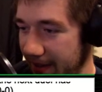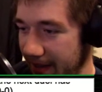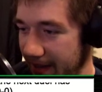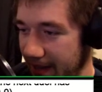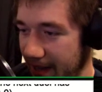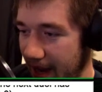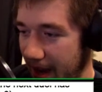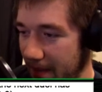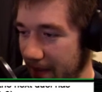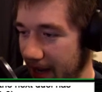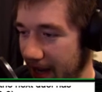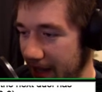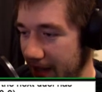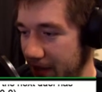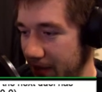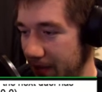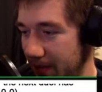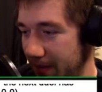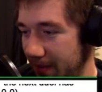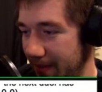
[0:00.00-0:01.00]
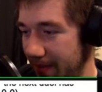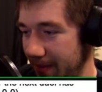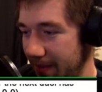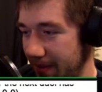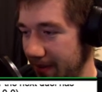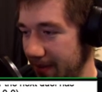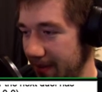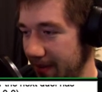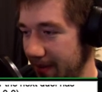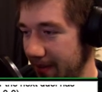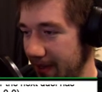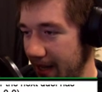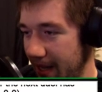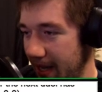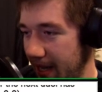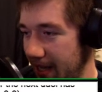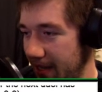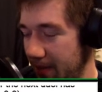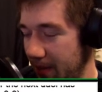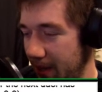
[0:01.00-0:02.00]
I'm not too...
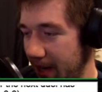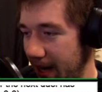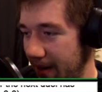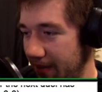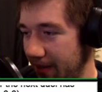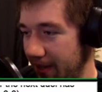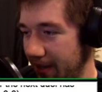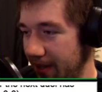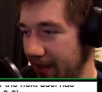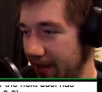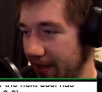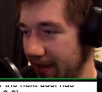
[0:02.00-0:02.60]
He's whatever.